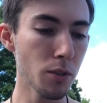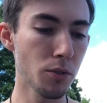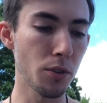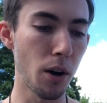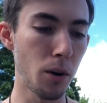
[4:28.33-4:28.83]

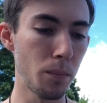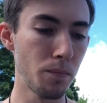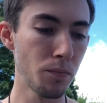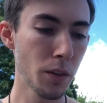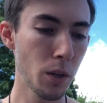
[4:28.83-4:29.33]
So
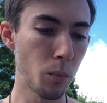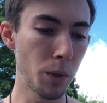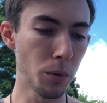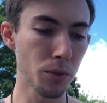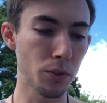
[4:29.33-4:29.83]

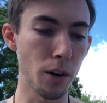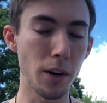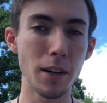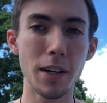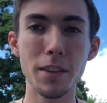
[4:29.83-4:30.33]
we will
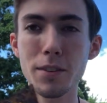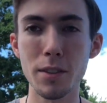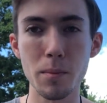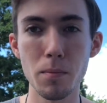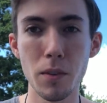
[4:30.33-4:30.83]
start, I think
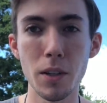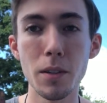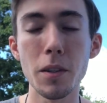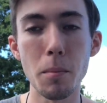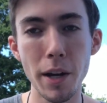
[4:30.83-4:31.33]

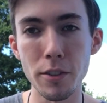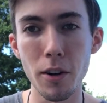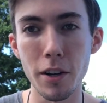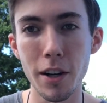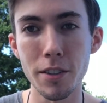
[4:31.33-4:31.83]
the minor
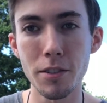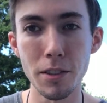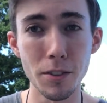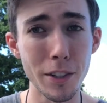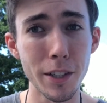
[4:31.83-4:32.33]
arcana is
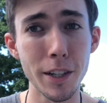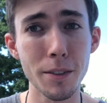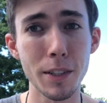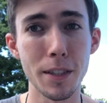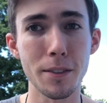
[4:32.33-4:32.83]
easier
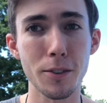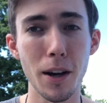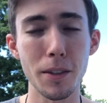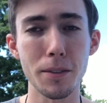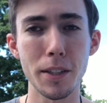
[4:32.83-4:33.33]
here because
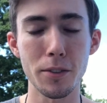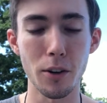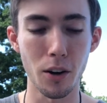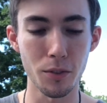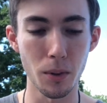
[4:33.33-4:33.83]
Crowley writes an
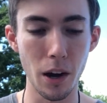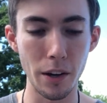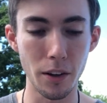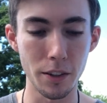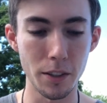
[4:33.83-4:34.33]
awful
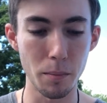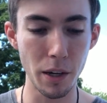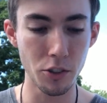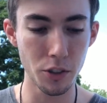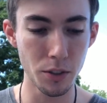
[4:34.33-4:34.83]
lot on his
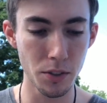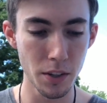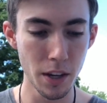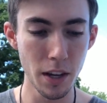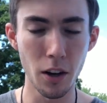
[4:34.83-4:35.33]
majors
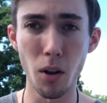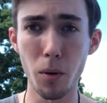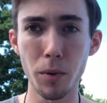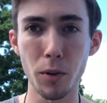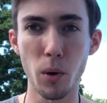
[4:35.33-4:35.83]

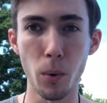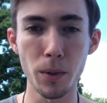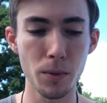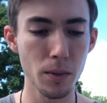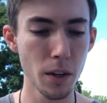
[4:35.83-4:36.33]
along with the
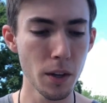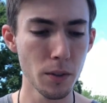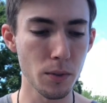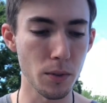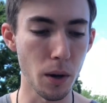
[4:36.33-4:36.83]
courts.
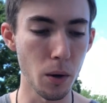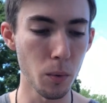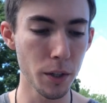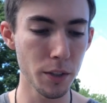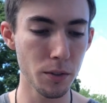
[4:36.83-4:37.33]
So
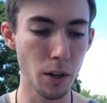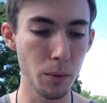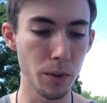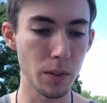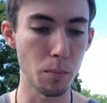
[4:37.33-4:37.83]
we're gonna start
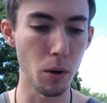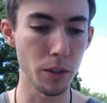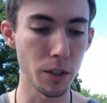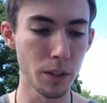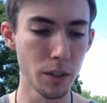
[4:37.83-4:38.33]
with
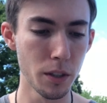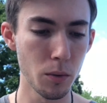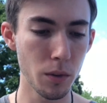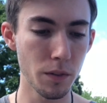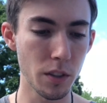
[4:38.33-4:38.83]
one
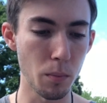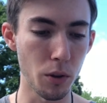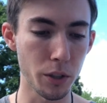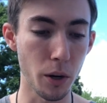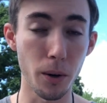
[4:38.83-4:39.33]
of the
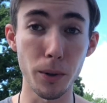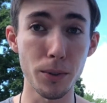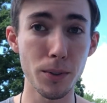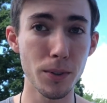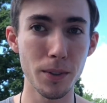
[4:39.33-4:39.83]
smaller
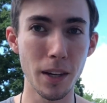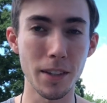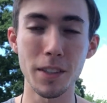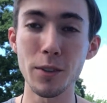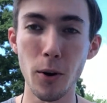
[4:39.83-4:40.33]
cards,
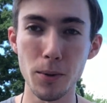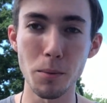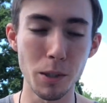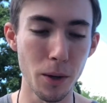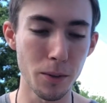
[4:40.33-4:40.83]
as he calls
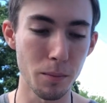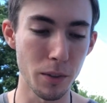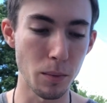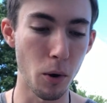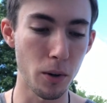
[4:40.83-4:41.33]
them. He calls them the
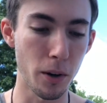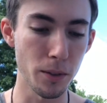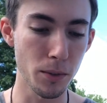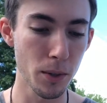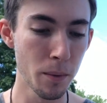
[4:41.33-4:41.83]
small
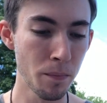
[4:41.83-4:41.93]
cards.